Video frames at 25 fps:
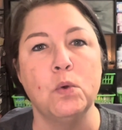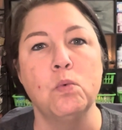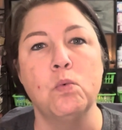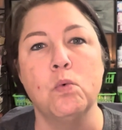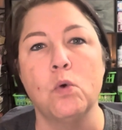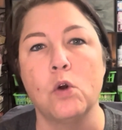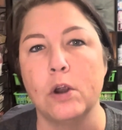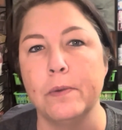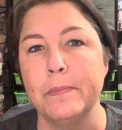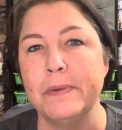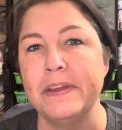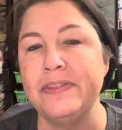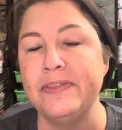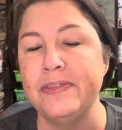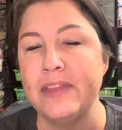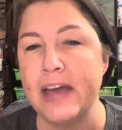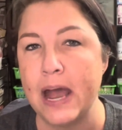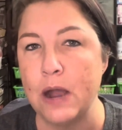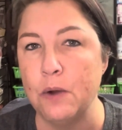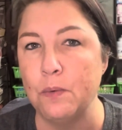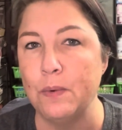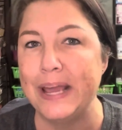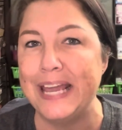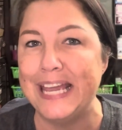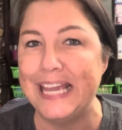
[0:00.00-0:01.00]
warm it
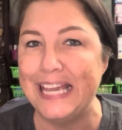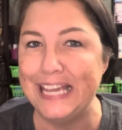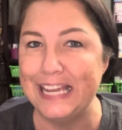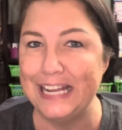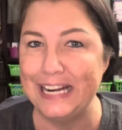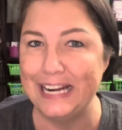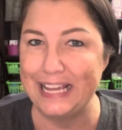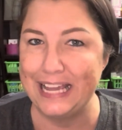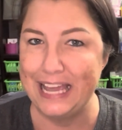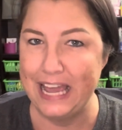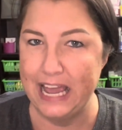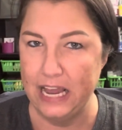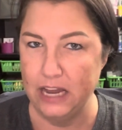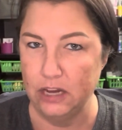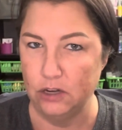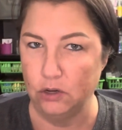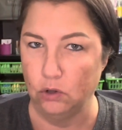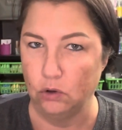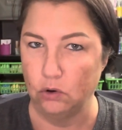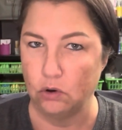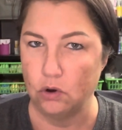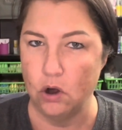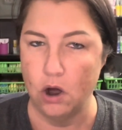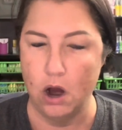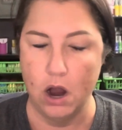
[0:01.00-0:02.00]
that way in a candle
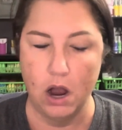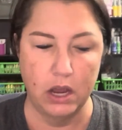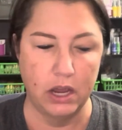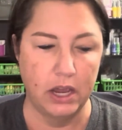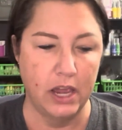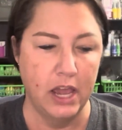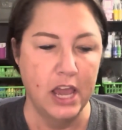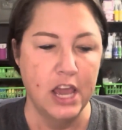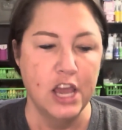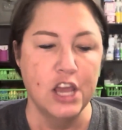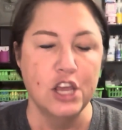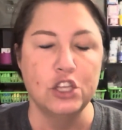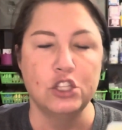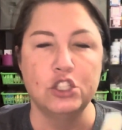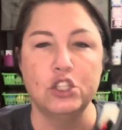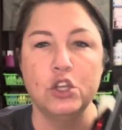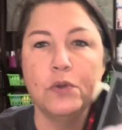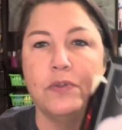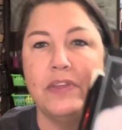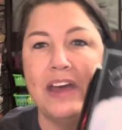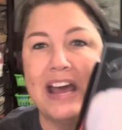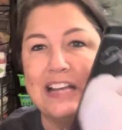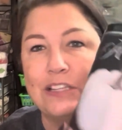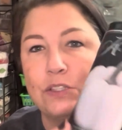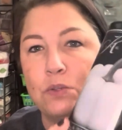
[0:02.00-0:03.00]
crock. So
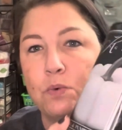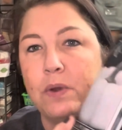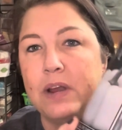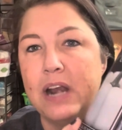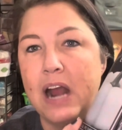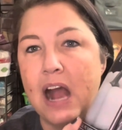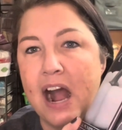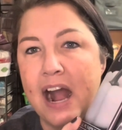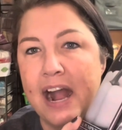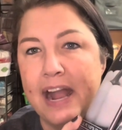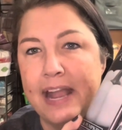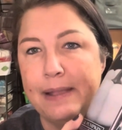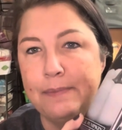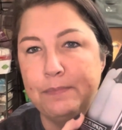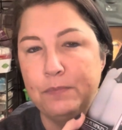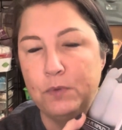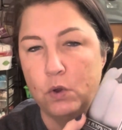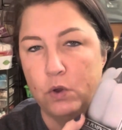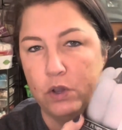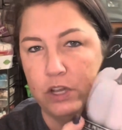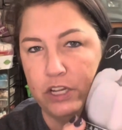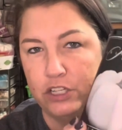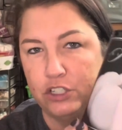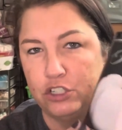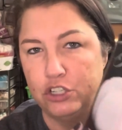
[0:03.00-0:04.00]
that's what I'm
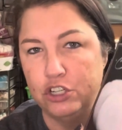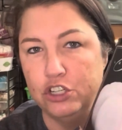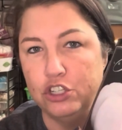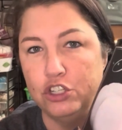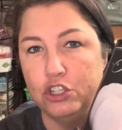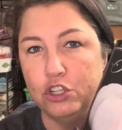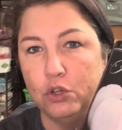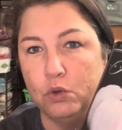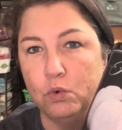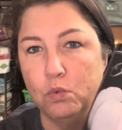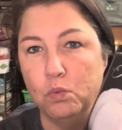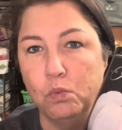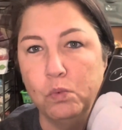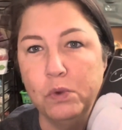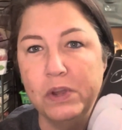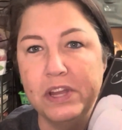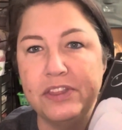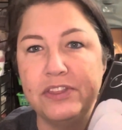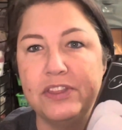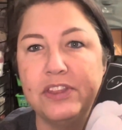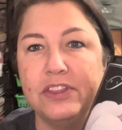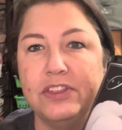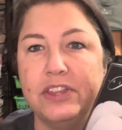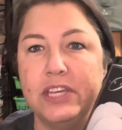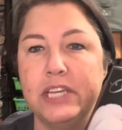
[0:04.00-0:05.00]
going to do with
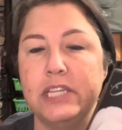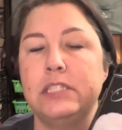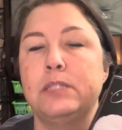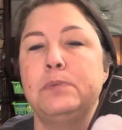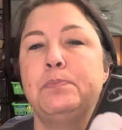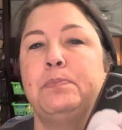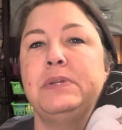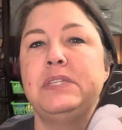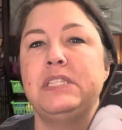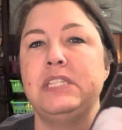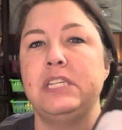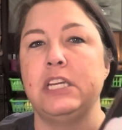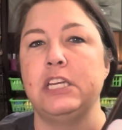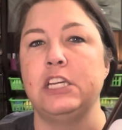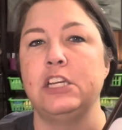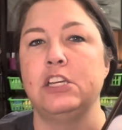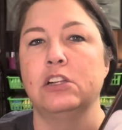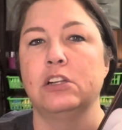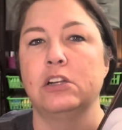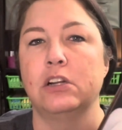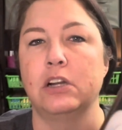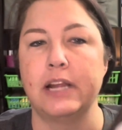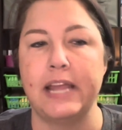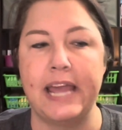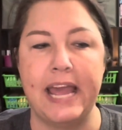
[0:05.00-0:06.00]
this
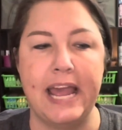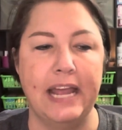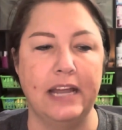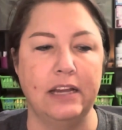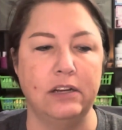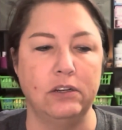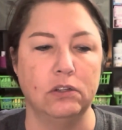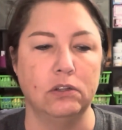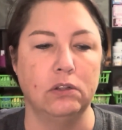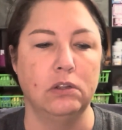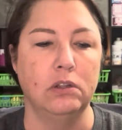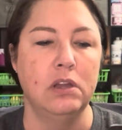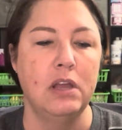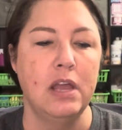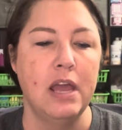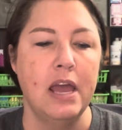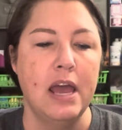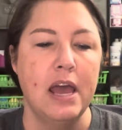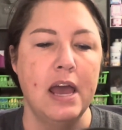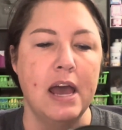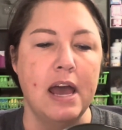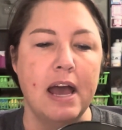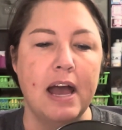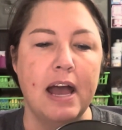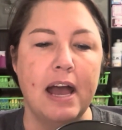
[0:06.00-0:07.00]
particular candle,
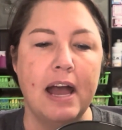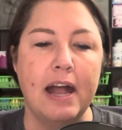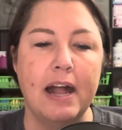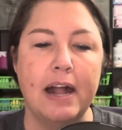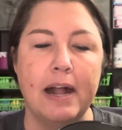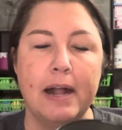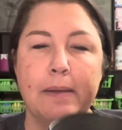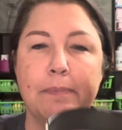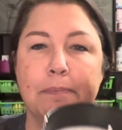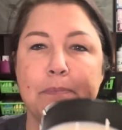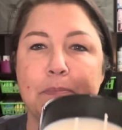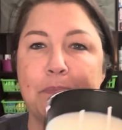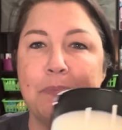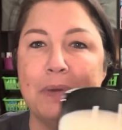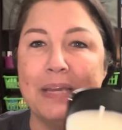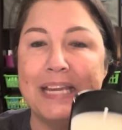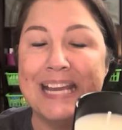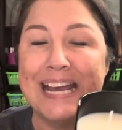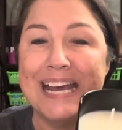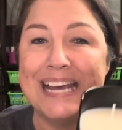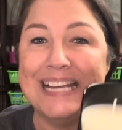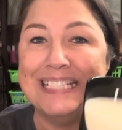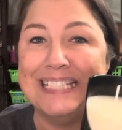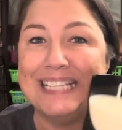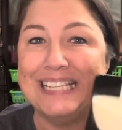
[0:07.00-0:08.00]

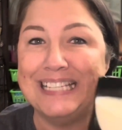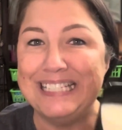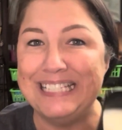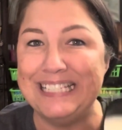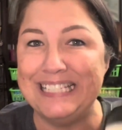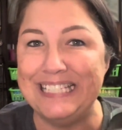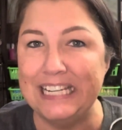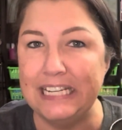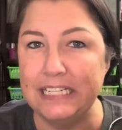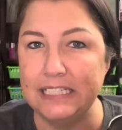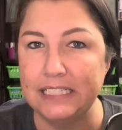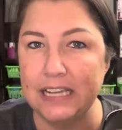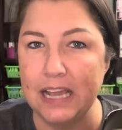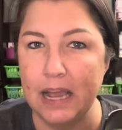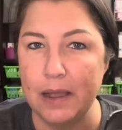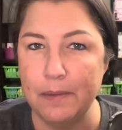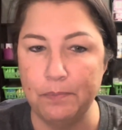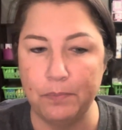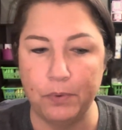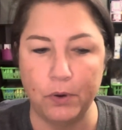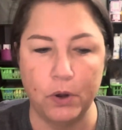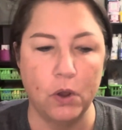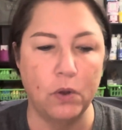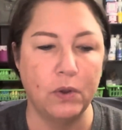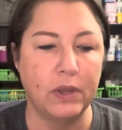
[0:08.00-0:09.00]
because it did come
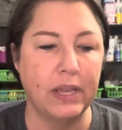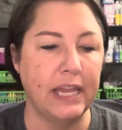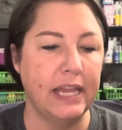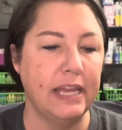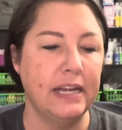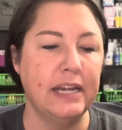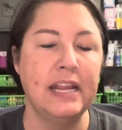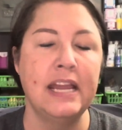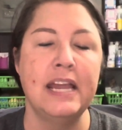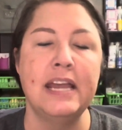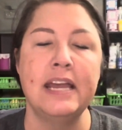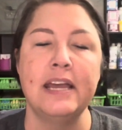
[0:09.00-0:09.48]
broken.